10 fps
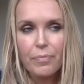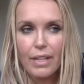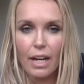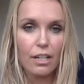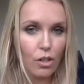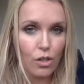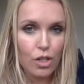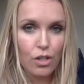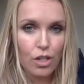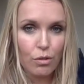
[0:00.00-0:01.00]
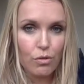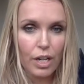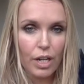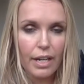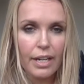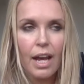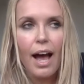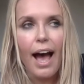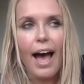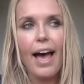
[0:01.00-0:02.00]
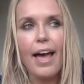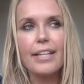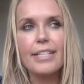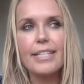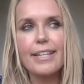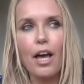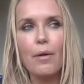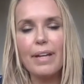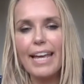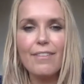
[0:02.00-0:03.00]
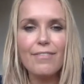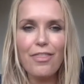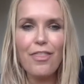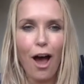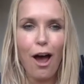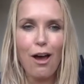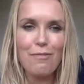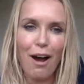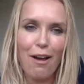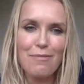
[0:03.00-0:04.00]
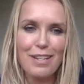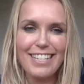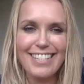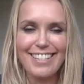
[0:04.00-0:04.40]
I'd got 2 children, and even though I was